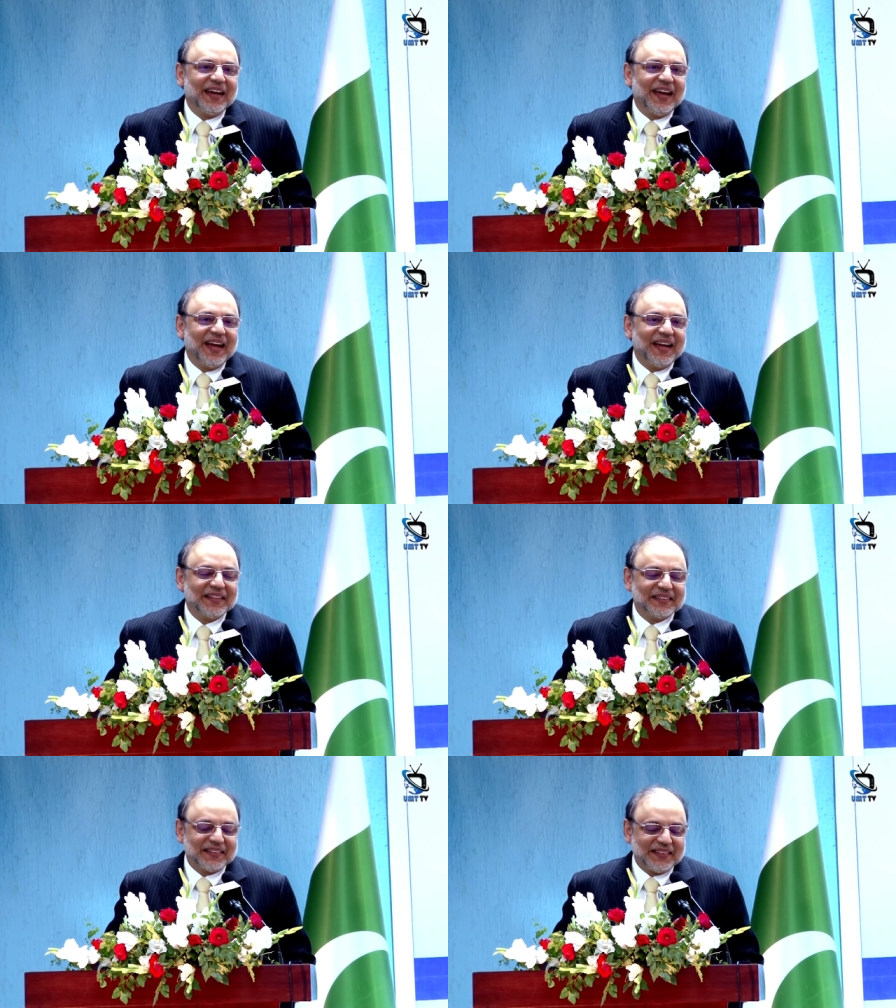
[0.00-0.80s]

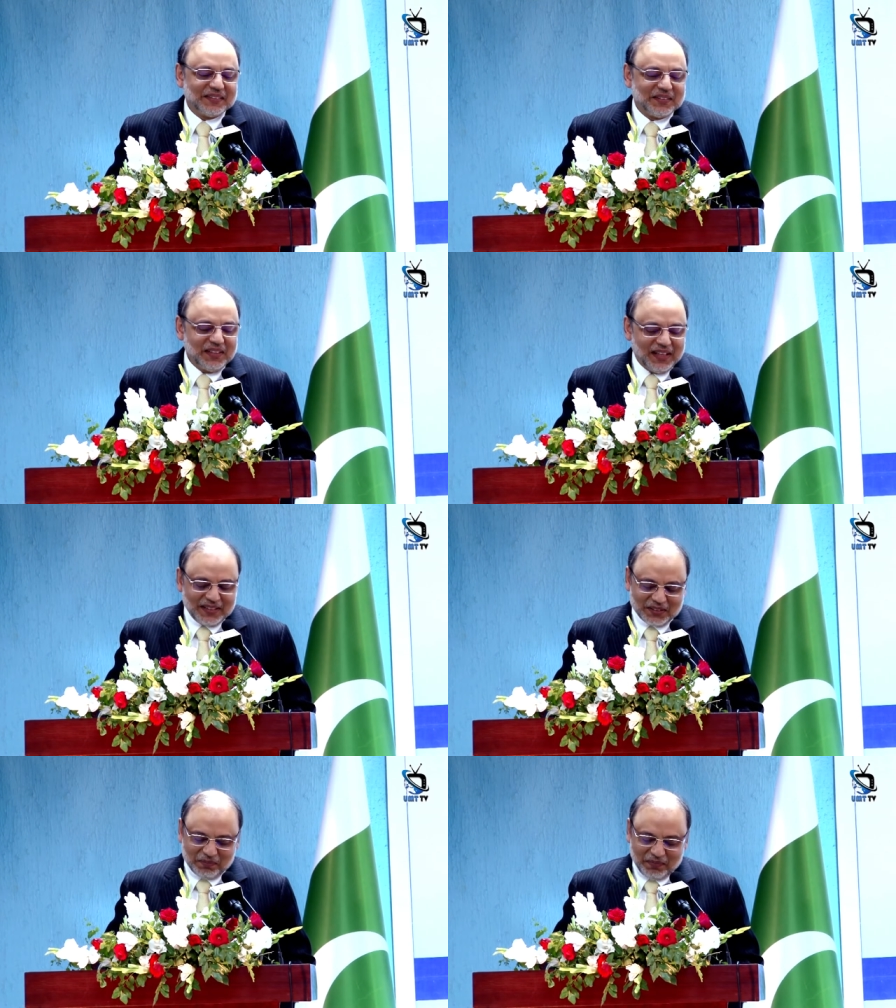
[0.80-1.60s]
And uh, she
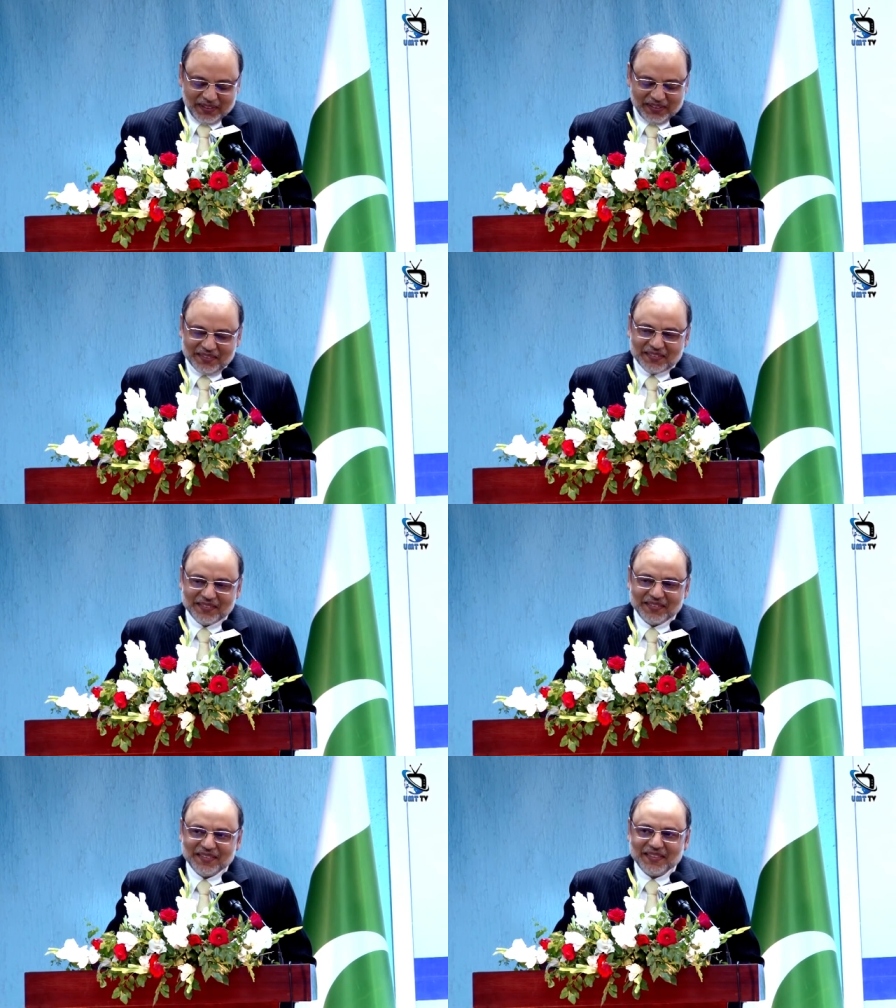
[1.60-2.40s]
asked me
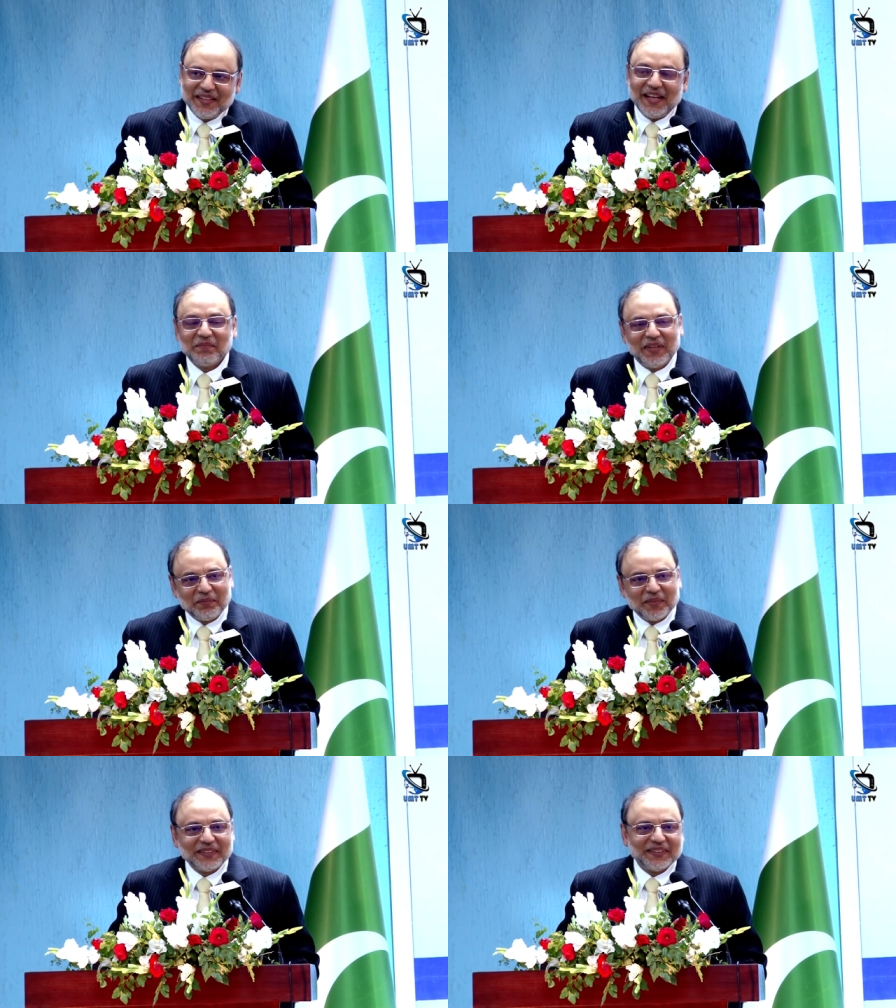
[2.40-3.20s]
and my
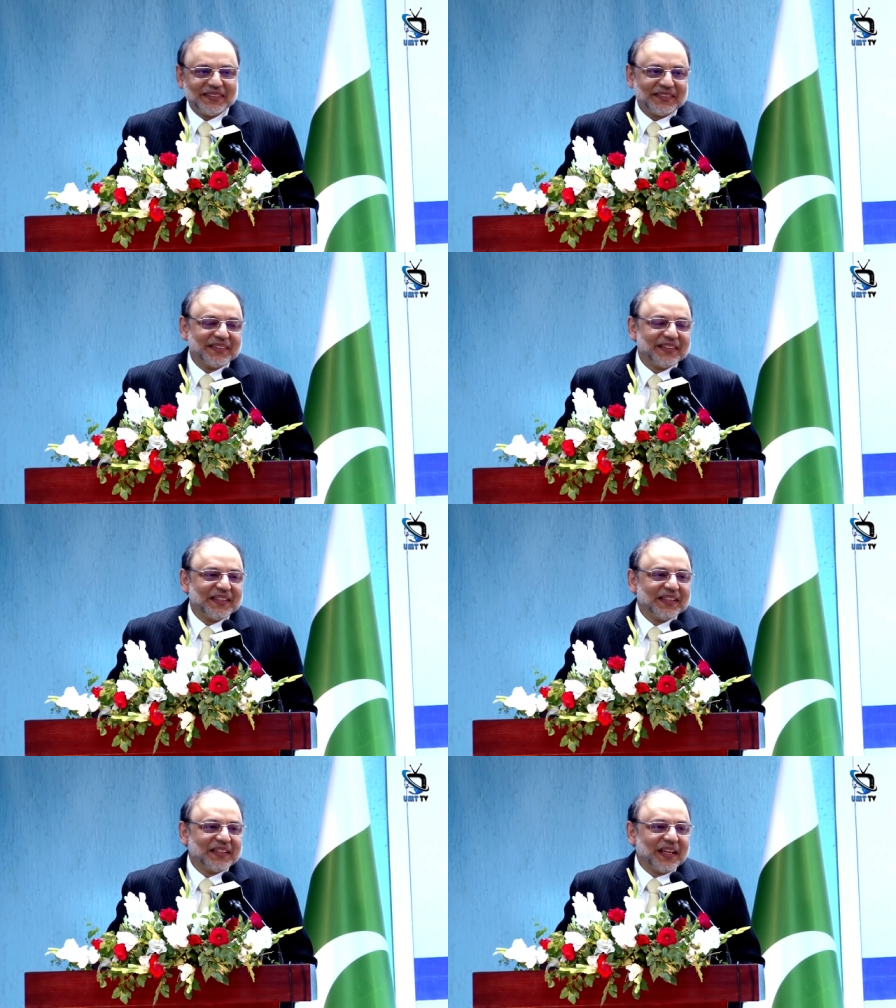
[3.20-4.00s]
brother
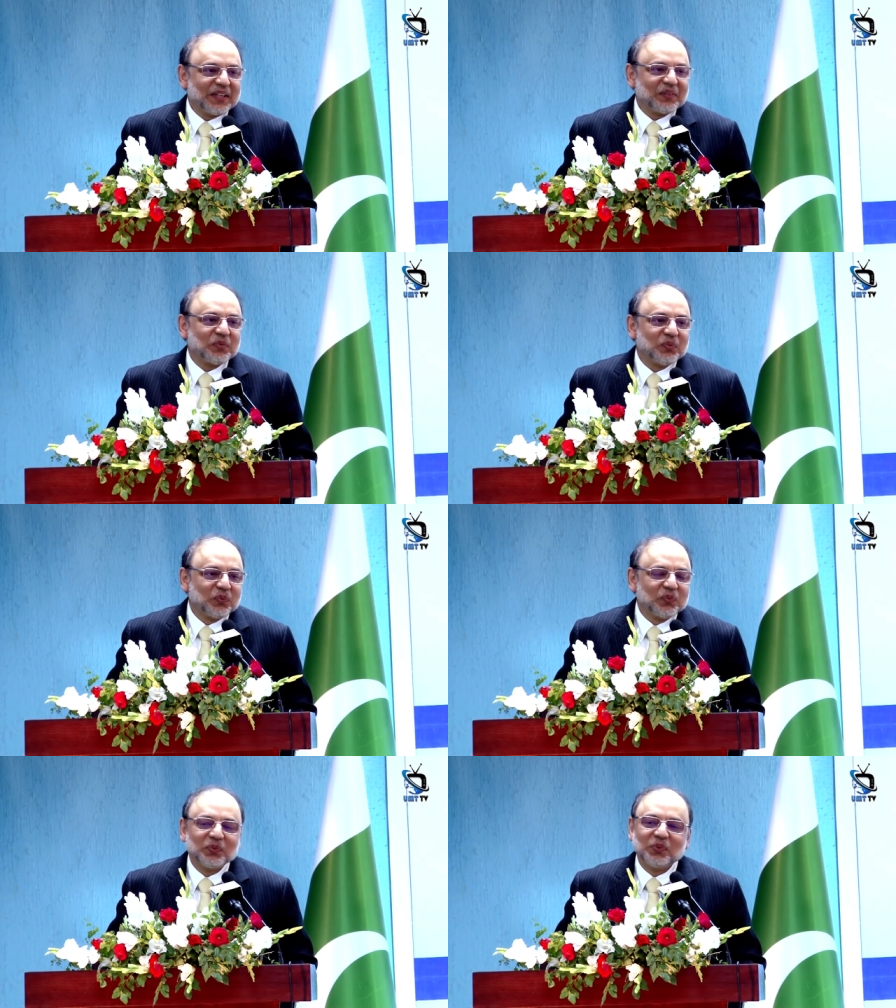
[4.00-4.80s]
that
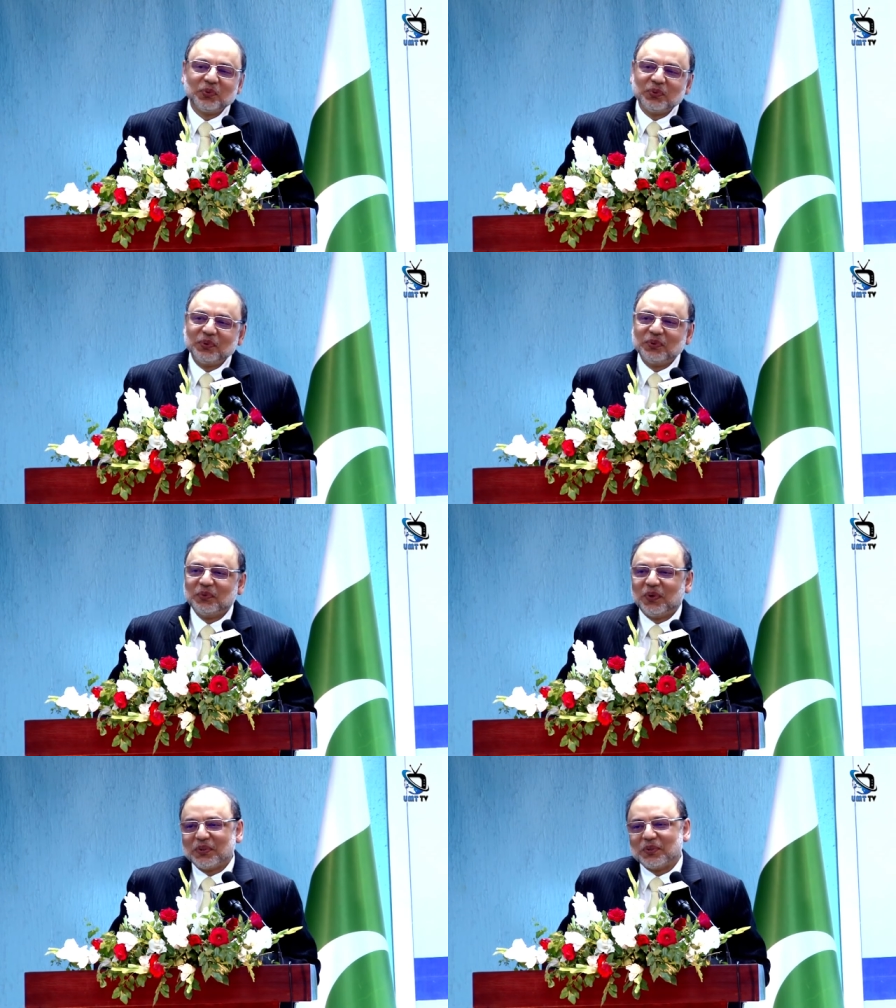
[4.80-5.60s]
who do you
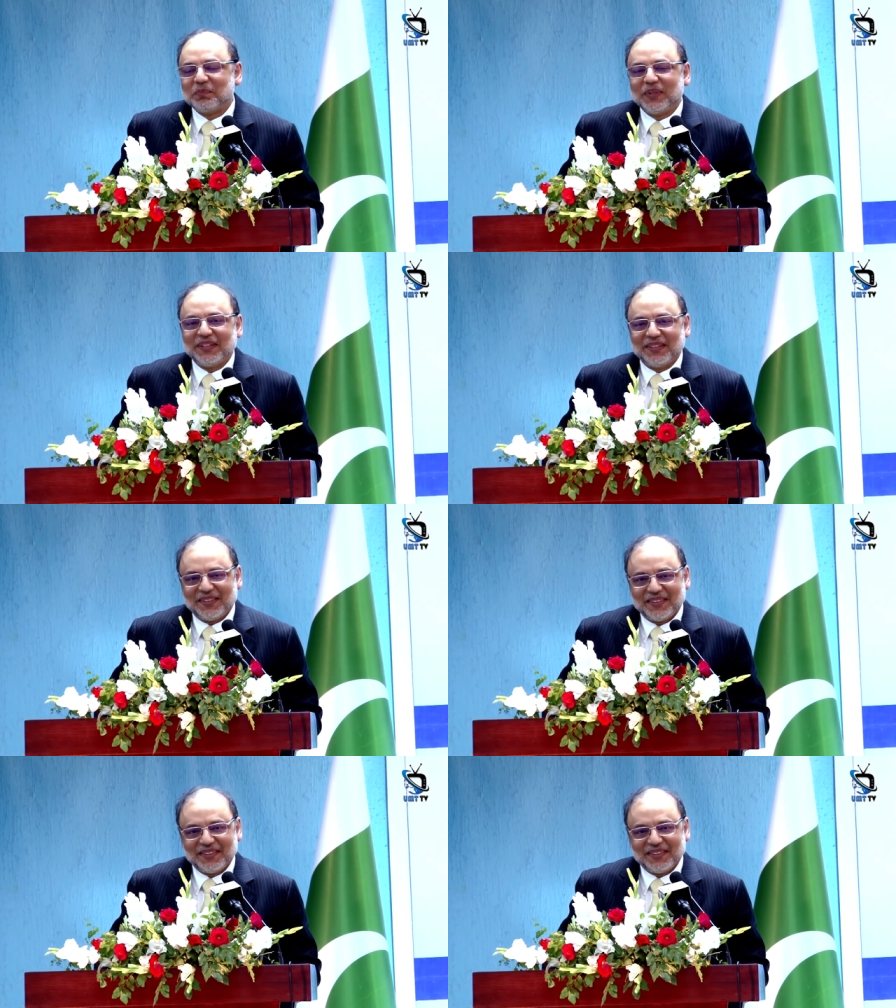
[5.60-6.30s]
want to be